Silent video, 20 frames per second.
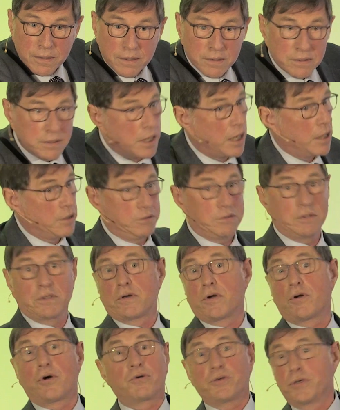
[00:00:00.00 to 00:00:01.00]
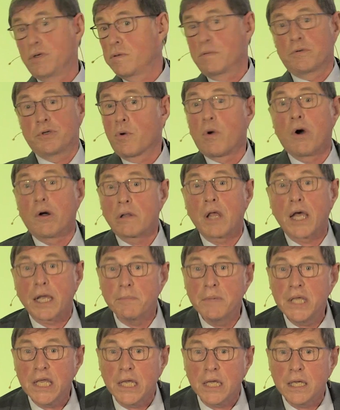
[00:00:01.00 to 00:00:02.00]
No, you're all like
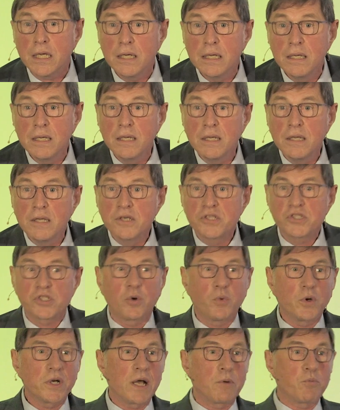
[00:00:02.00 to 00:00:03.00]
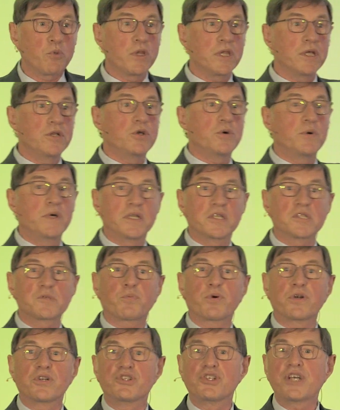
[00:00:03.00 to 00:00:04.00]
me. So what I'm really doing is
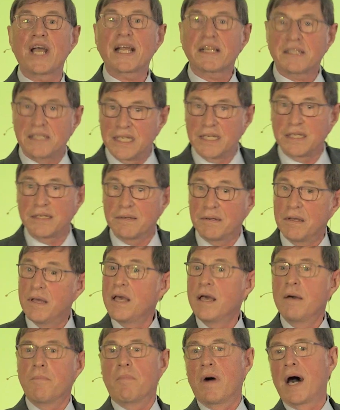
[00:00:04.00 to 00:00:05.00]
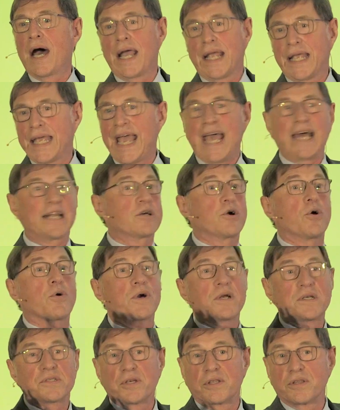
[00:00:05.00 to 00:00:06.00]
projecting my
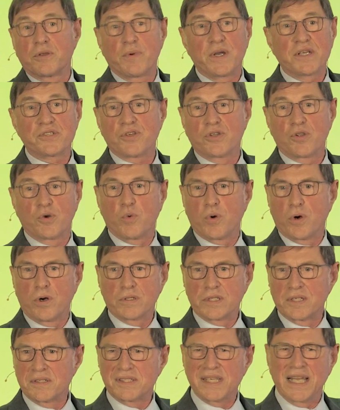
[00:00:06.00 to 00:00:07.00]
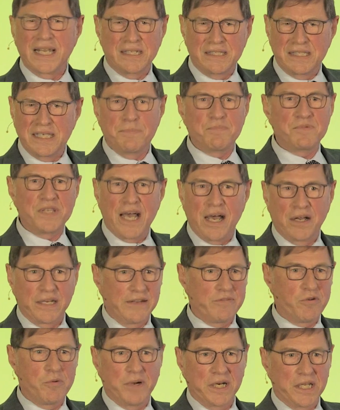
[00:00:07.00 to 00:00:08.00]
categories on the rest of the world and saying deep down
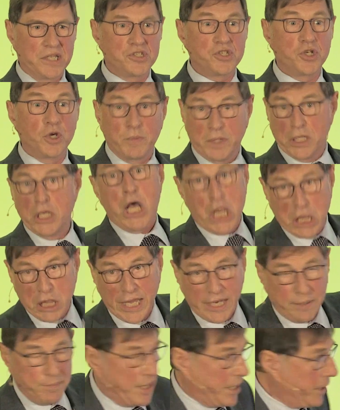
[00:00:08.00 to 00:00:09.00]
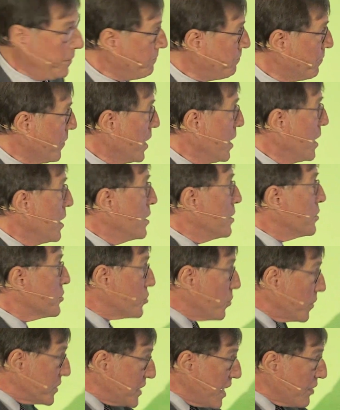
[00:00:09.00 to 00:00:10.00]
everybody's human like me.
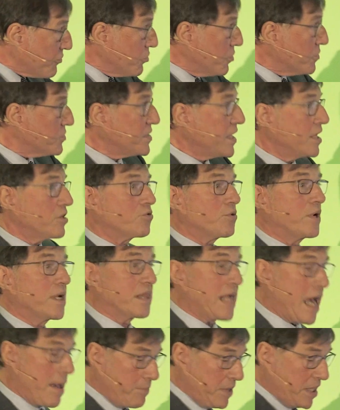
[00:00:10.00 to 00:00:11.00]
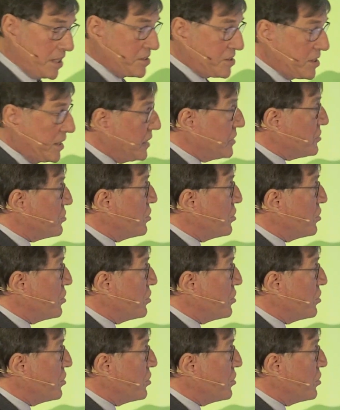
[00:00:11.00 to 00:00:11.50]
So it's ethnocentric. That means that it's